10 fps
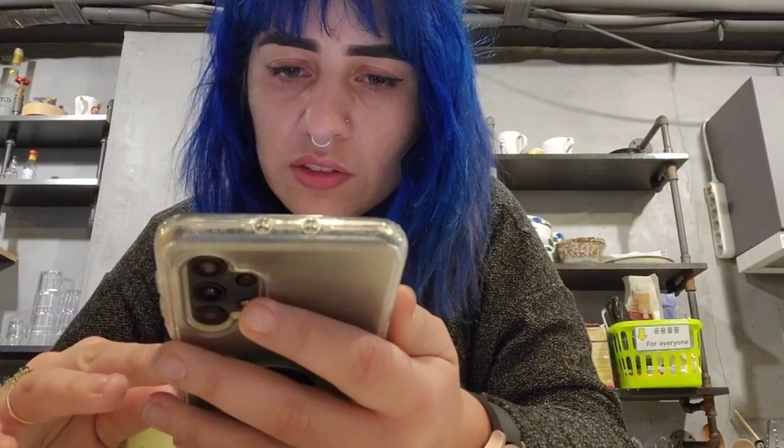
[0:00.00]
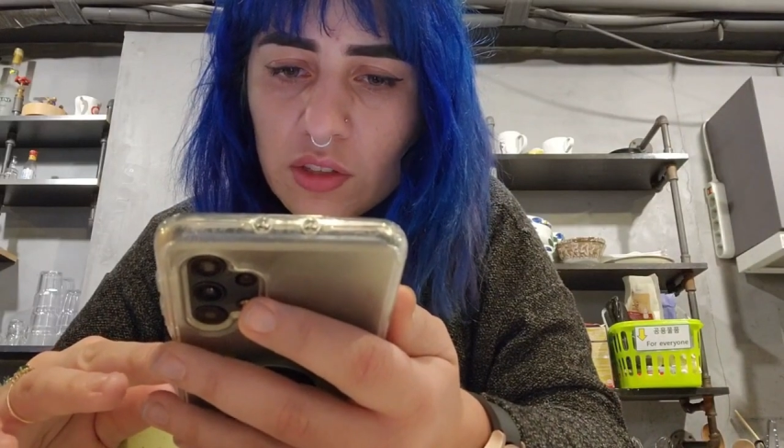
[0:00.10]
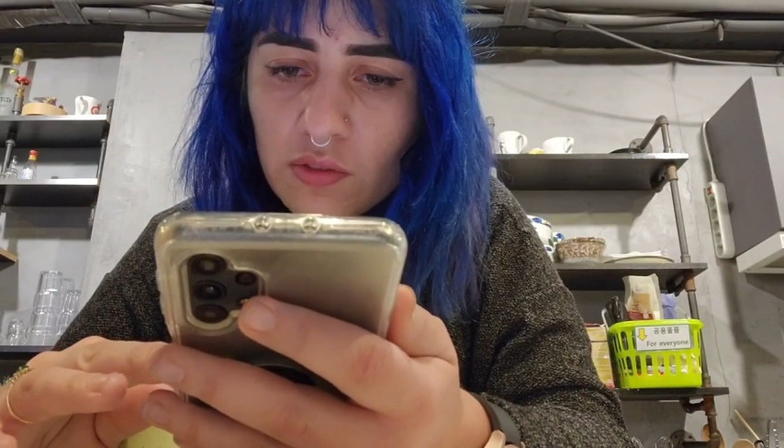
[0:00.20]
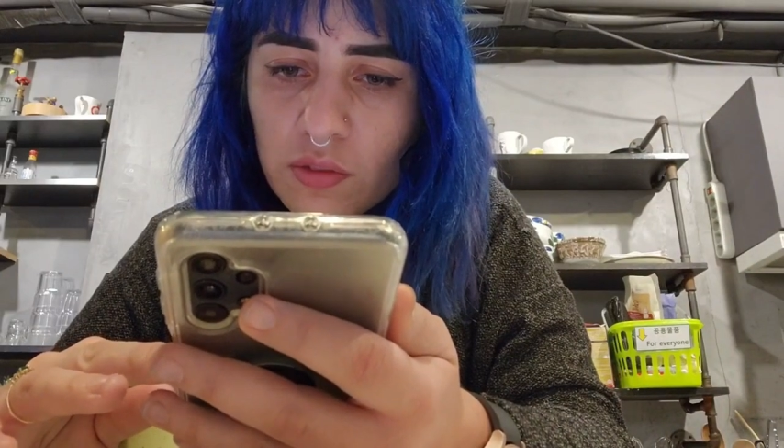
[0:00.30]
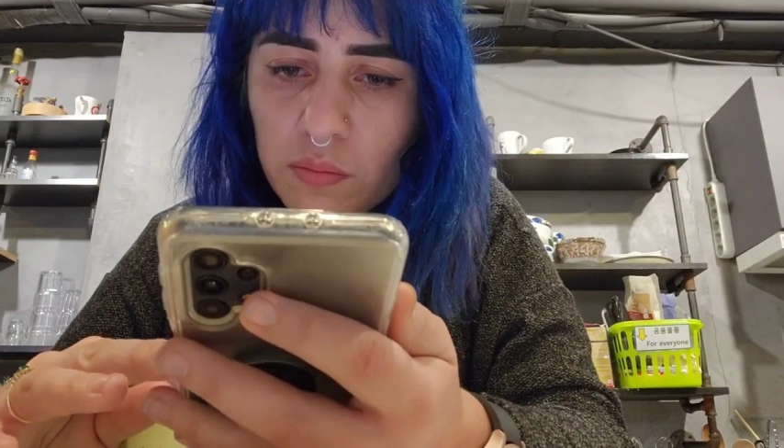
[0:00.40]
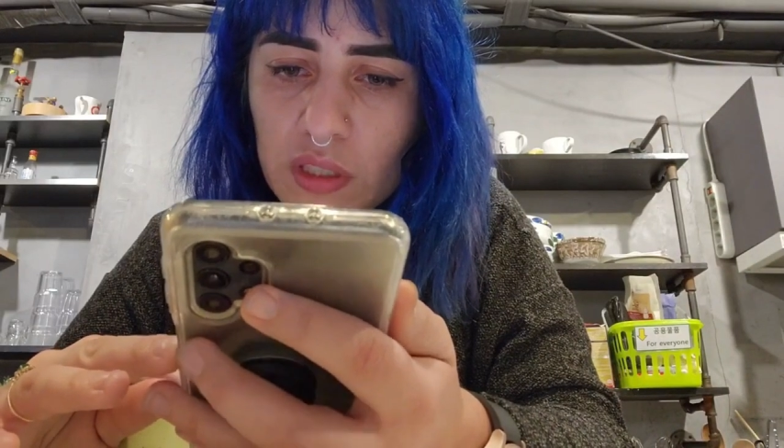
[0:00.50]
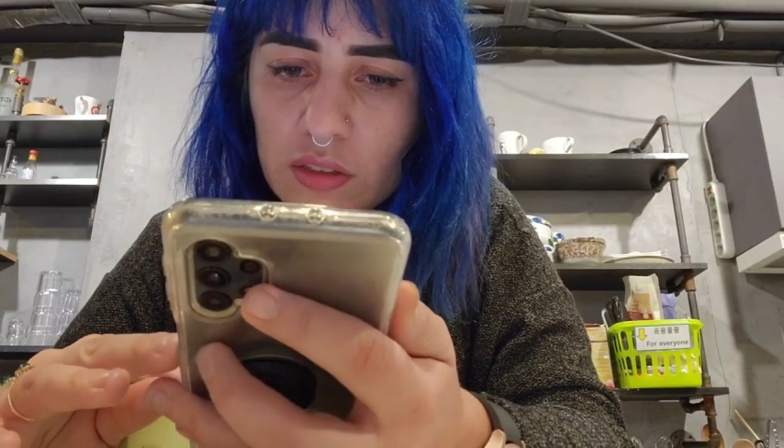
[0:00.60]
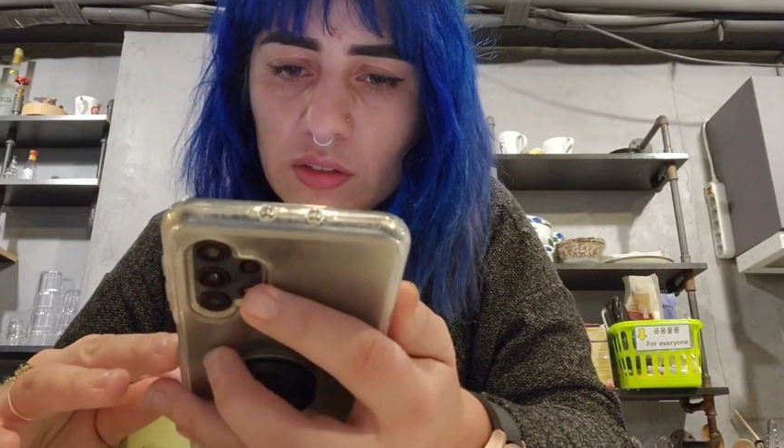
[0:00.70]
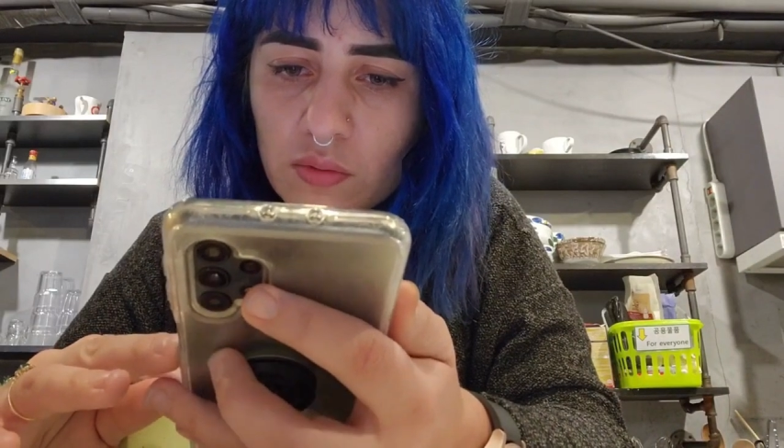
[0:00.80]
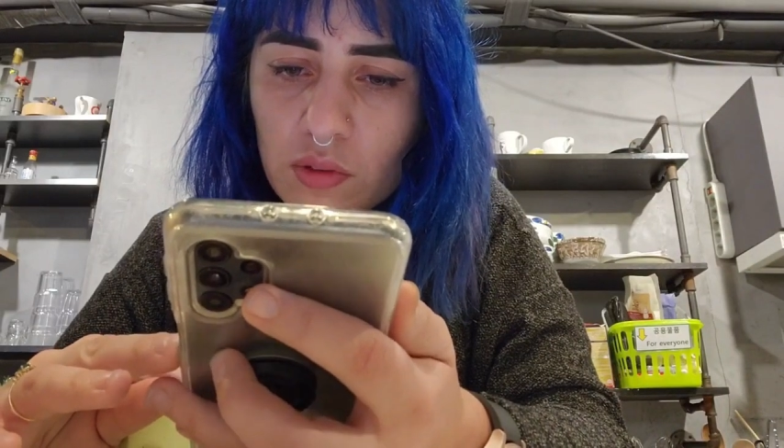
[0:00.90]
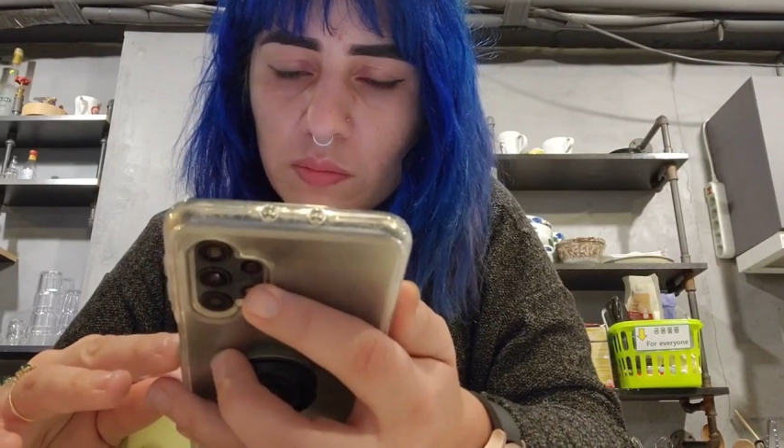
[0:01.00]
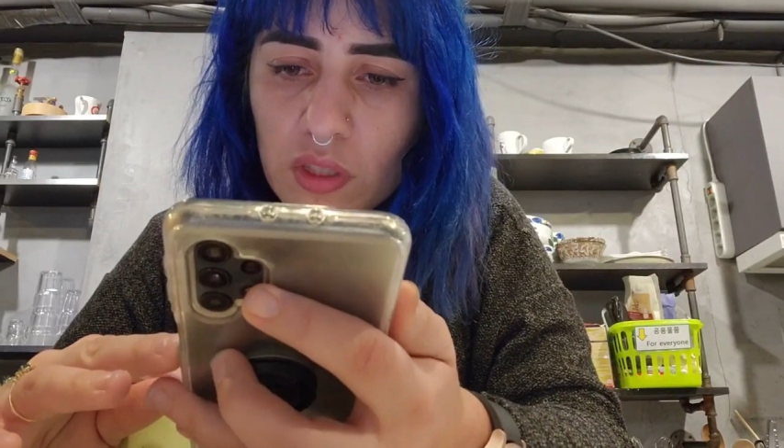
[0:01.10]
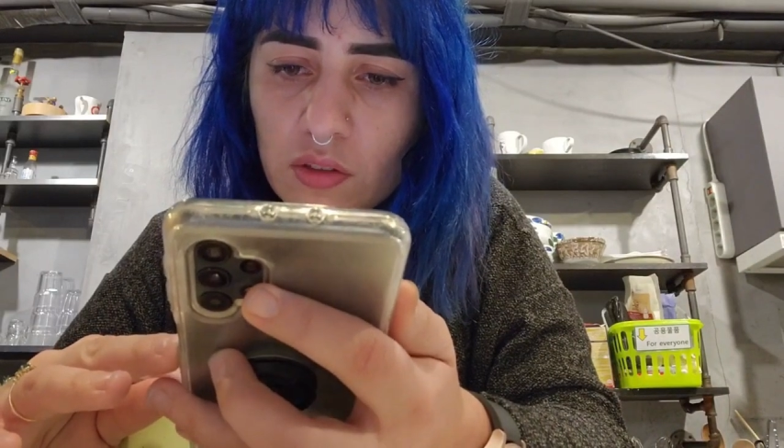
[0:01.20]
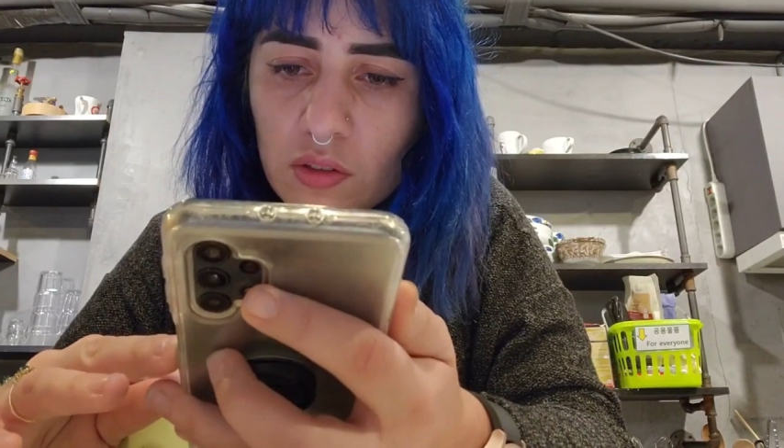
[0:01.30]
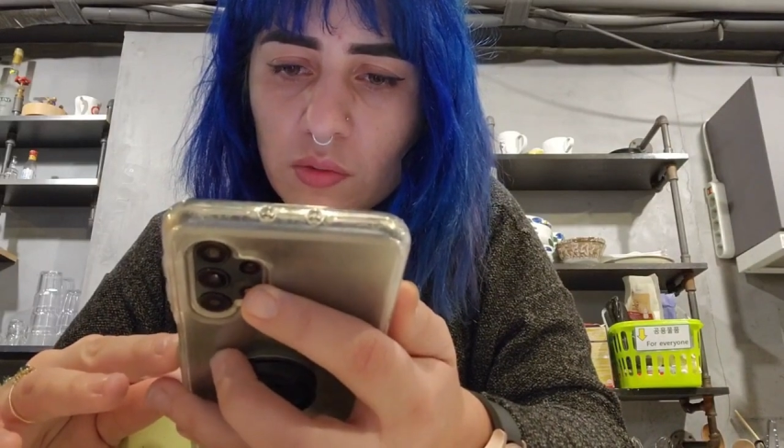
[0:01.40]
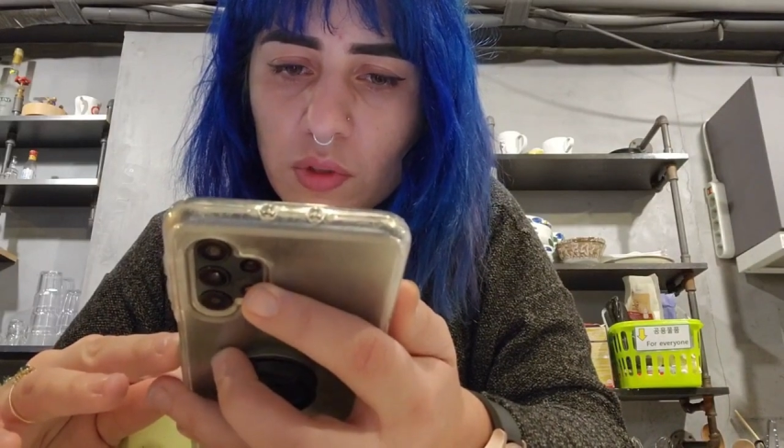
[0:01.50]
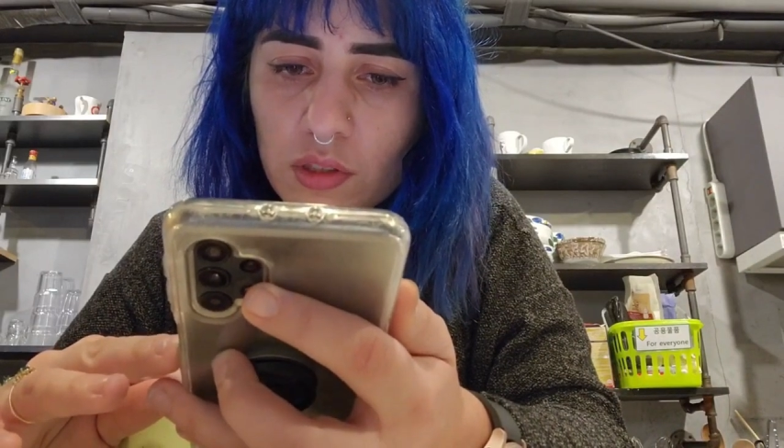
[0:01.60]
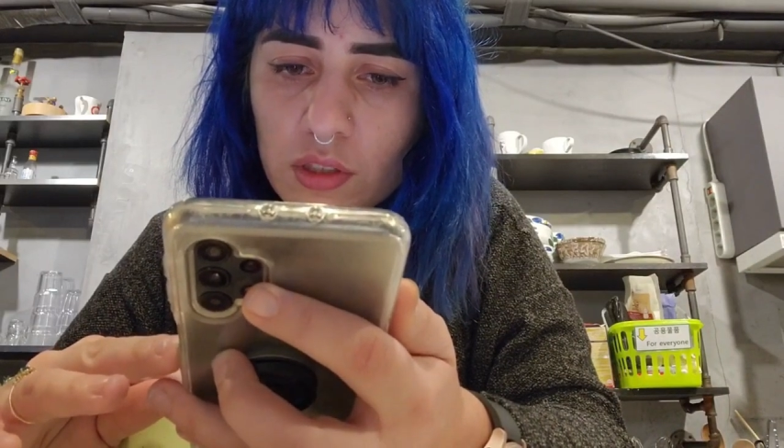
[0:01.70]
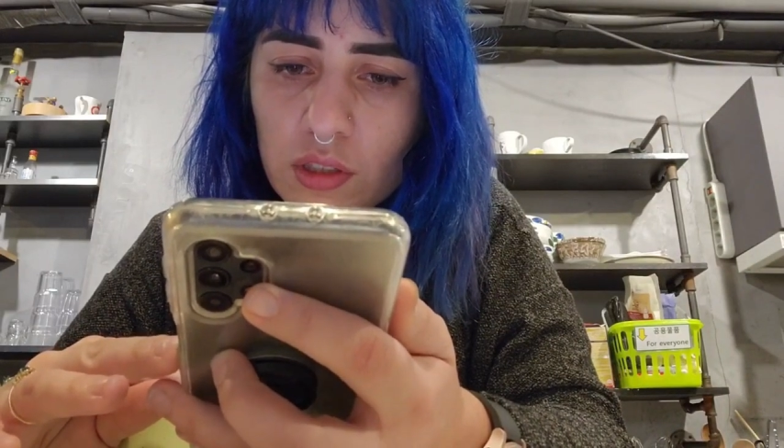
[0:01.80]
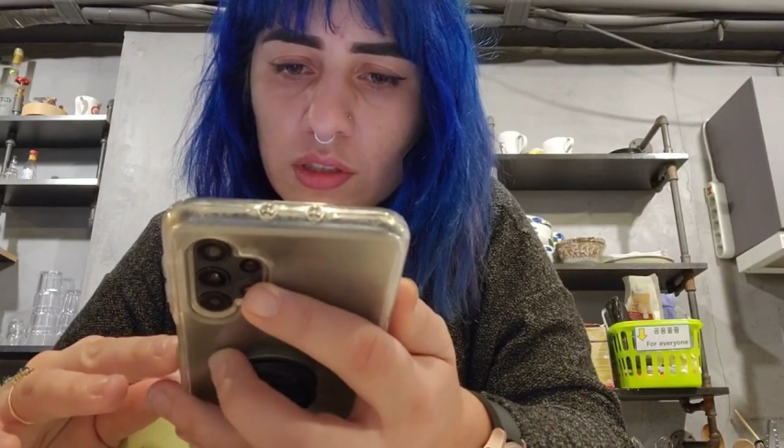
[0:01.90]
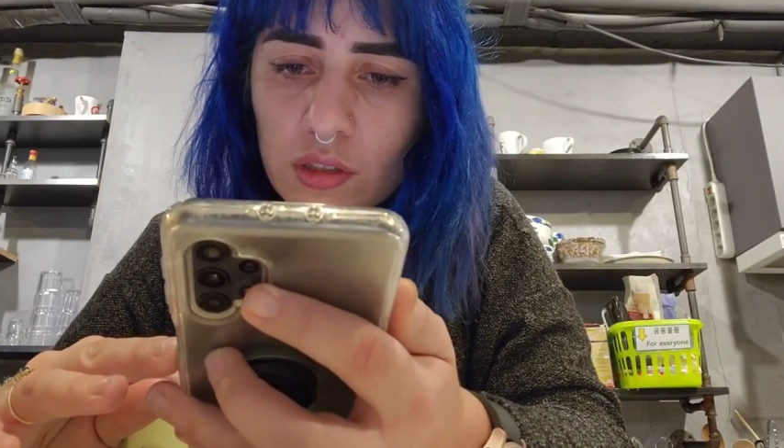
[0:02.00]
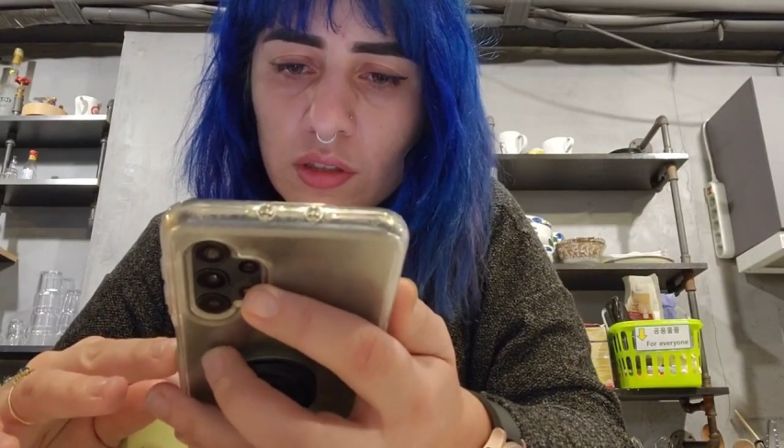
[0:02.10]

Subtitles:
stirred with mixed with milk or water.